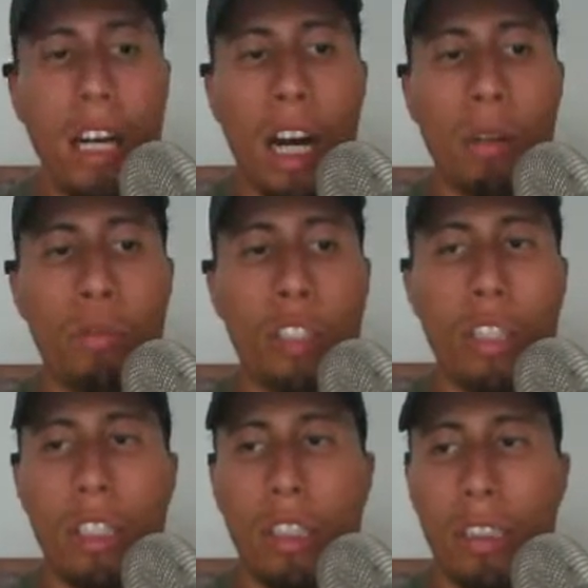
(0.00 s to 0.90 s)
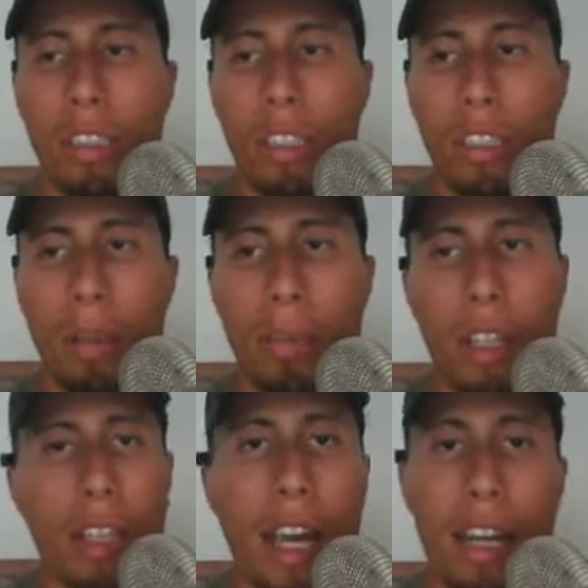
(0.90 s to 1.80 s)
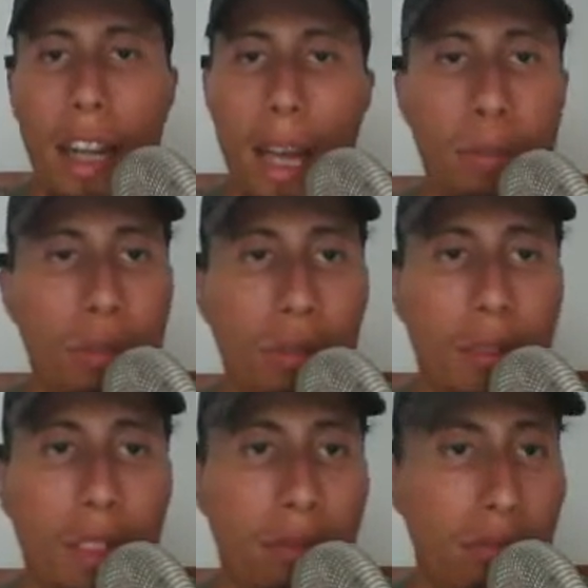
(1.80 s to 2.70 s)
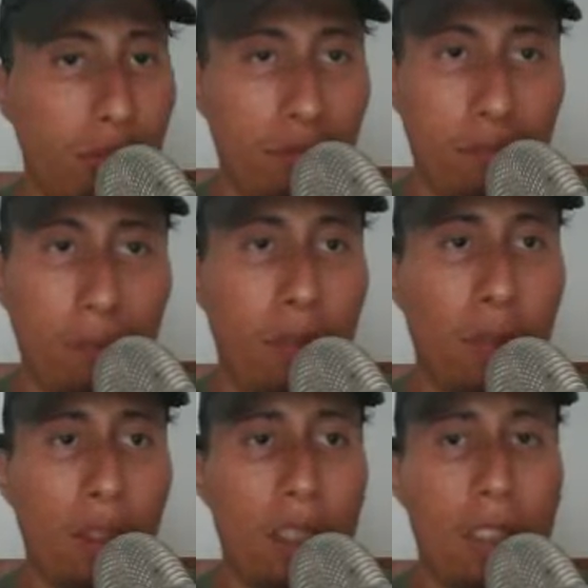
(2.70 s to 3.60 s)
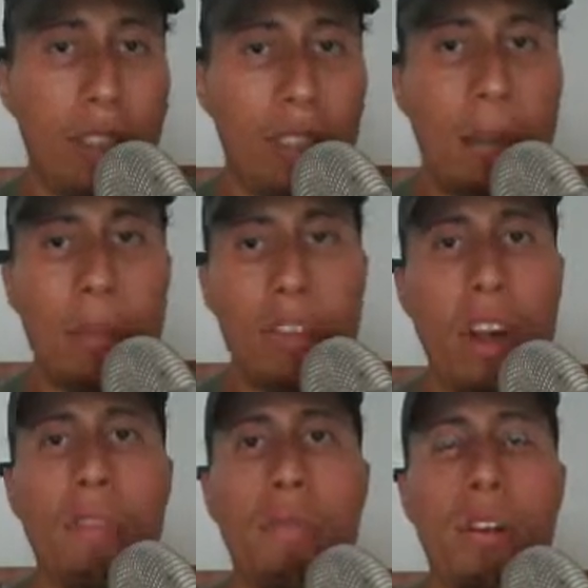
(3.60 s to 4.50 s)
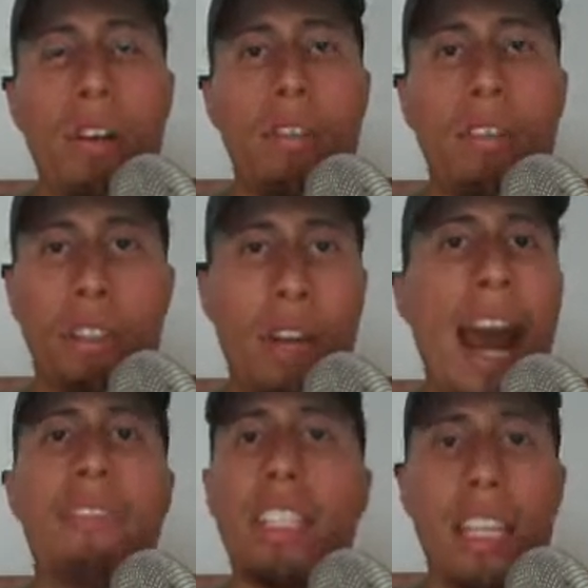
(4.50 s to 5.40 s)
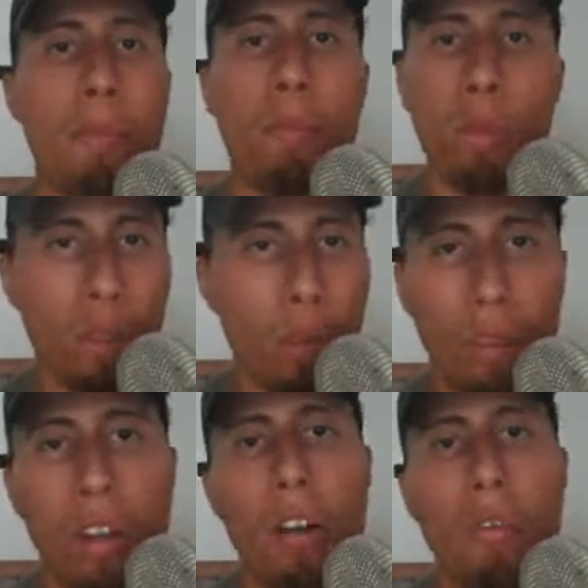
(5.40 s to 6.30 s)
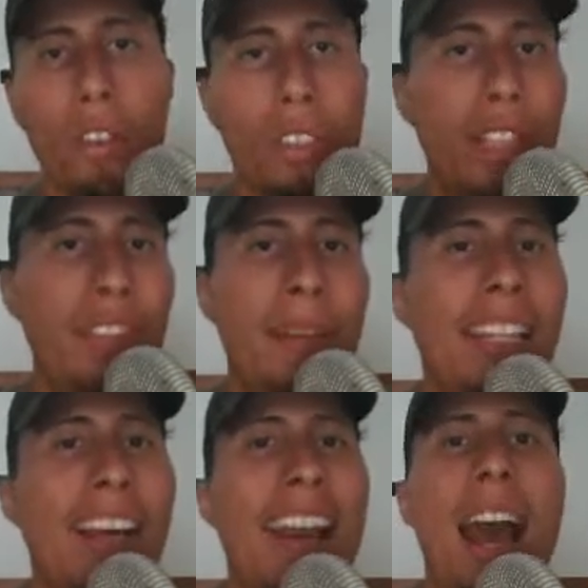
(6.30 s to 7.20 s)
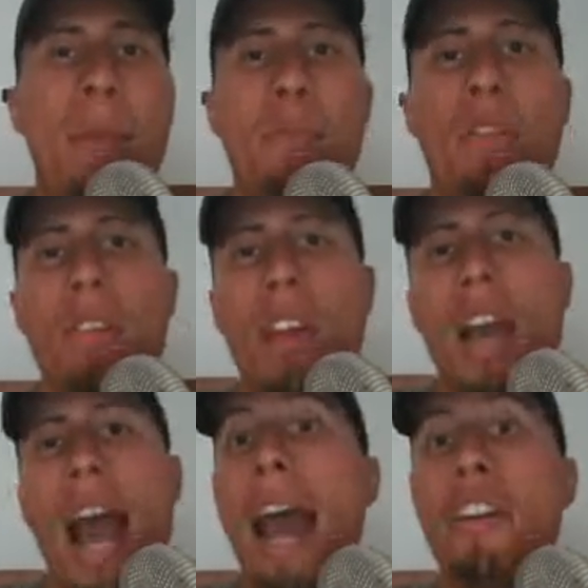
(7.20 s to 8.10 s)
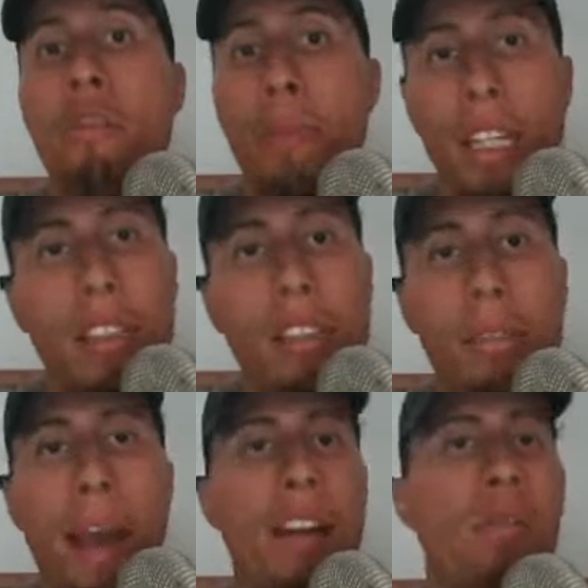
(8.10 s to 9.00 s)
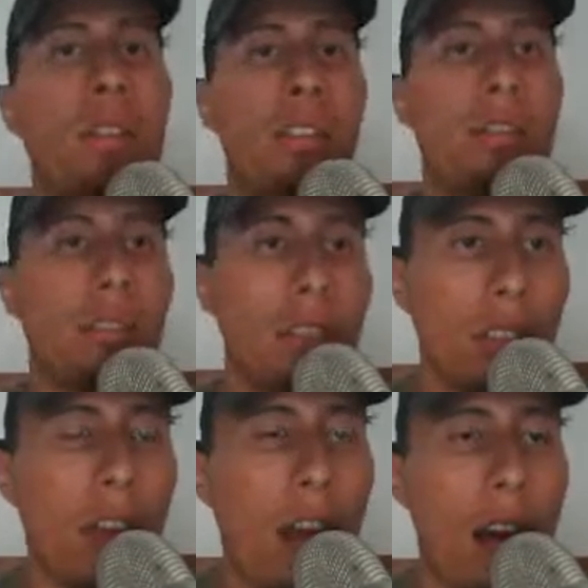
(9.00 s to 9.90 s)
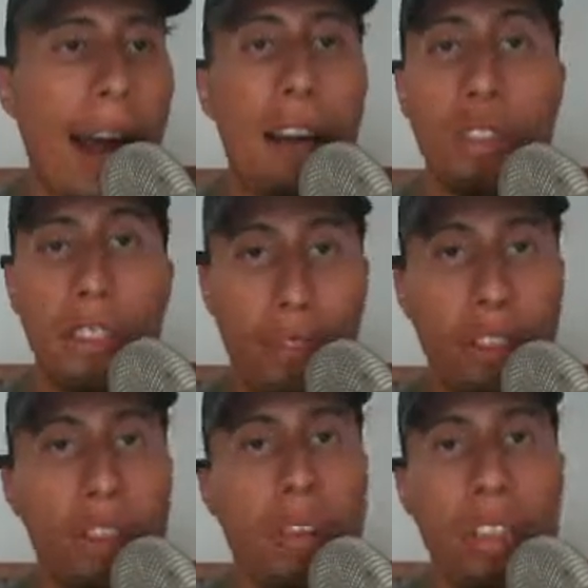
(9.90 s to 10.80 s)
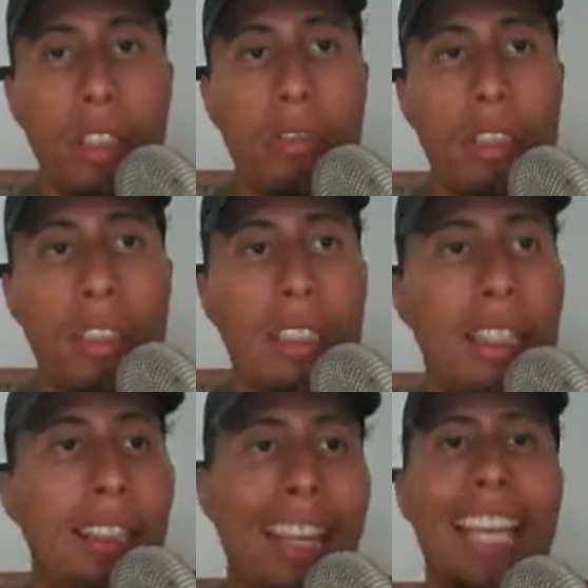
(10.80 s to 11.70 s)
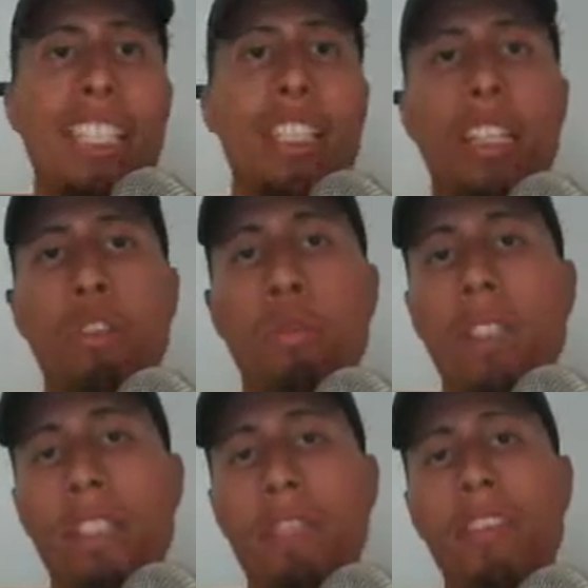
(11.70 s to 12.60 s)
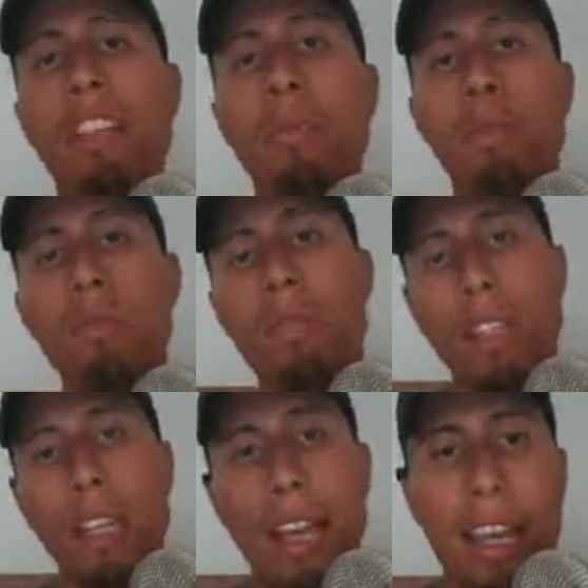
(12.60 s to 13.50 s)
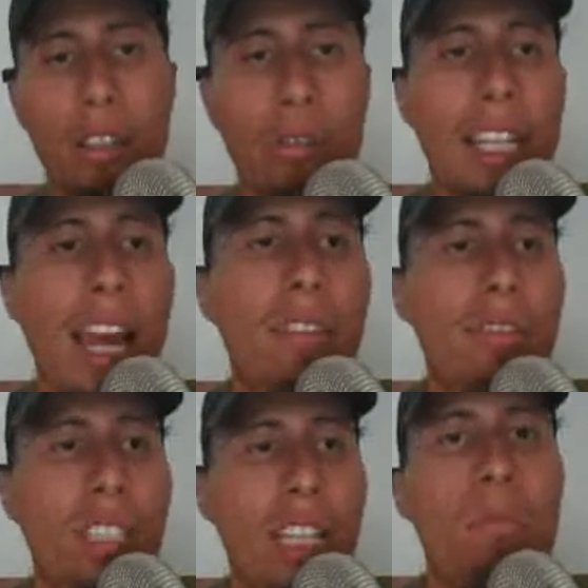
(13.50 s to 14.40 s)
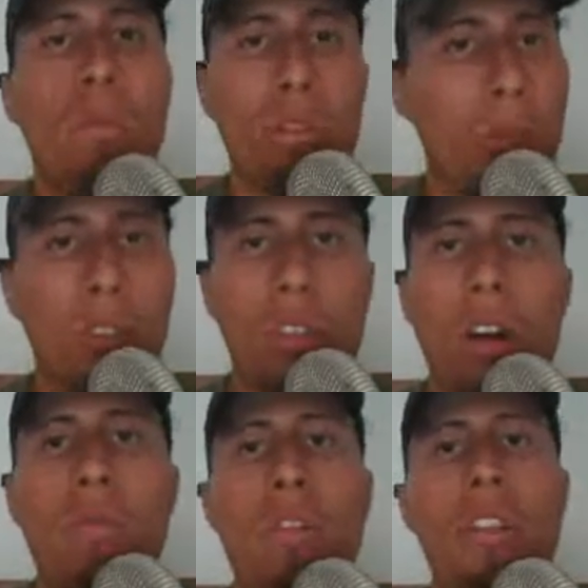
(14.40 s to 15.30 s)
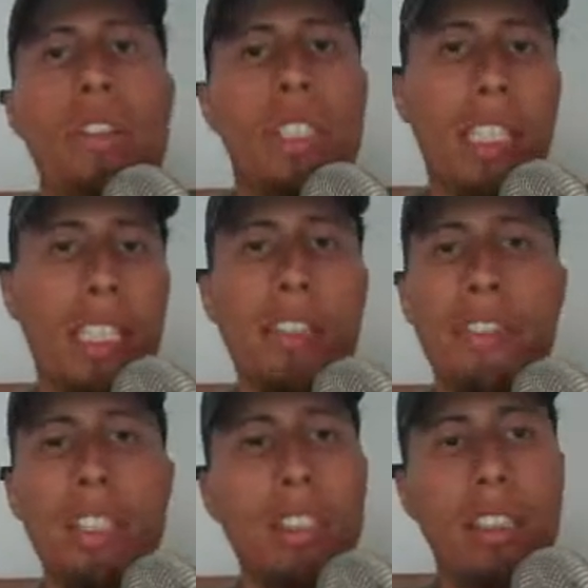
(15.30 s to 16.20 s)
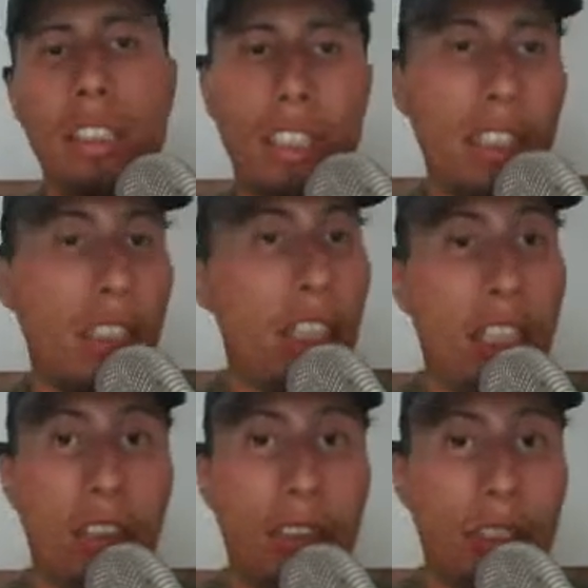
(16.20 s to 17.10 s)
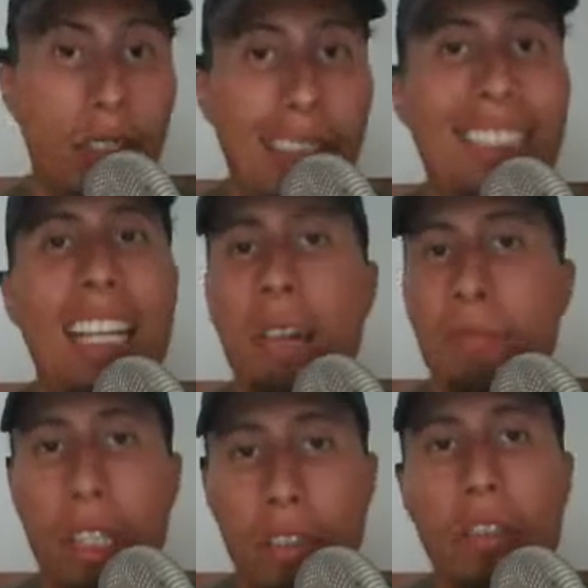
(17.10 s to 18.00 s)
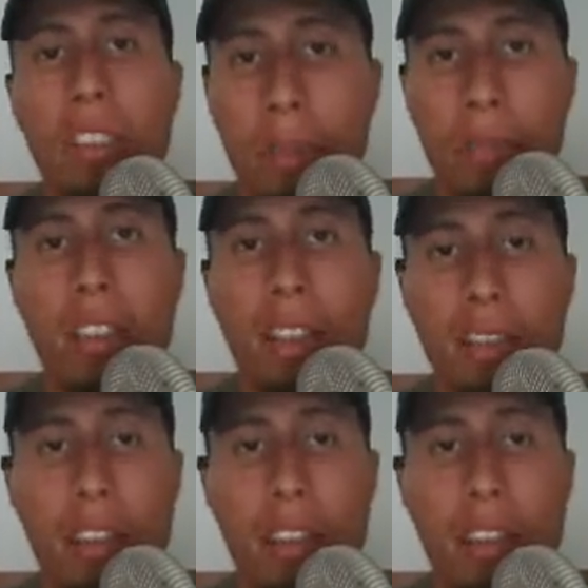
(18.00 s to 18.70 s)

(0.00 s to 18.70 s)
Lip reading: Which is something that absolutely, before this type of software, you'd have to get multiple softwares to even make that happen. I know, because back when I was first starting doing this thing, AgentLegend wasn't available, and we'd have to get multiple softwares to even, attempt at doing something like